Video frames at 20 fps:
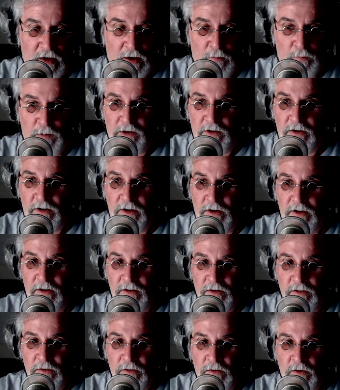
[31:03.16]
better to
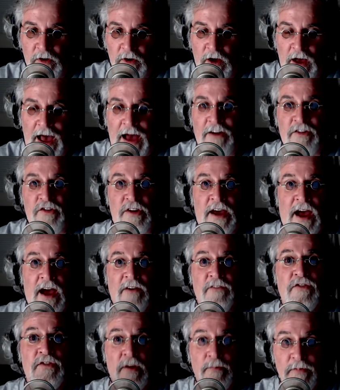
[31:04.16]
actually
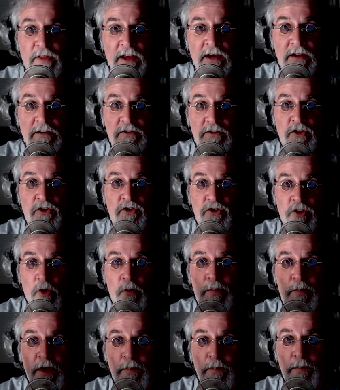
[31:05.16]
have something to show
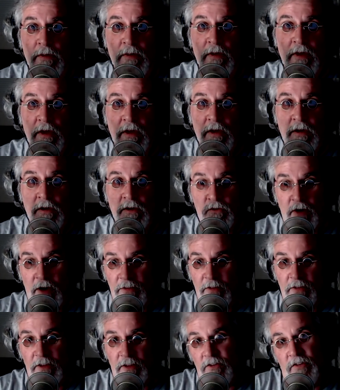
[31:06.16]
people
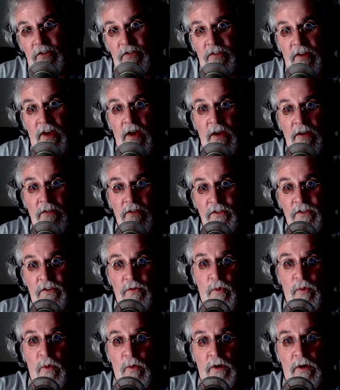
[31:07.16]
rather than just say this
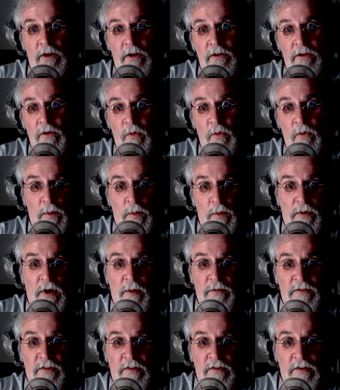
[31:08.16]
is what we're going to do and we
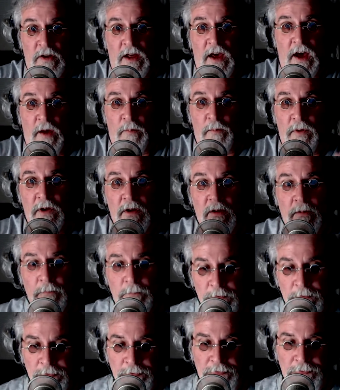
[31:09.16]
promise it's going to happen.
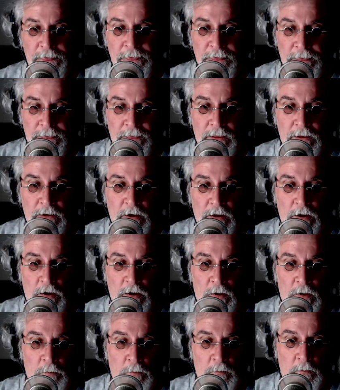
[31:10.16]

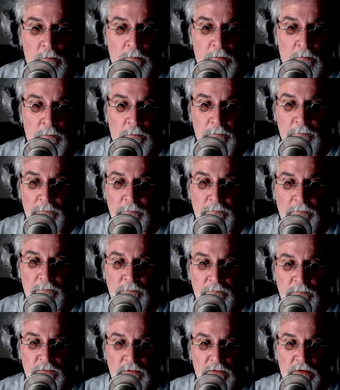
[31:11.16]
Um, yeah
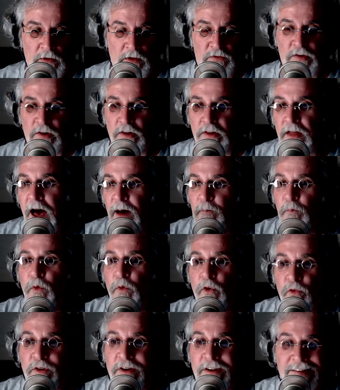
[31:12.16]
it's a lot
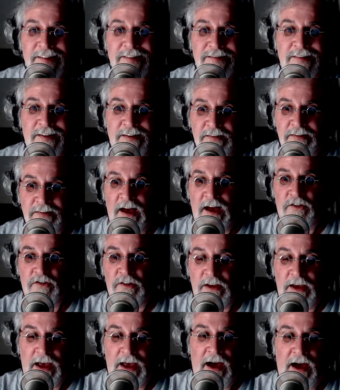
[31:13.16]
more realistic to
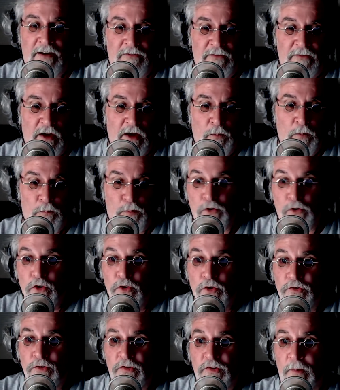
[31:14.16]
actually have
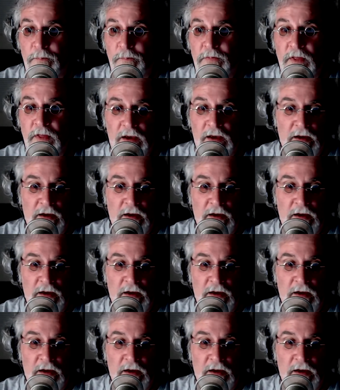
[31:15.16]
produce something.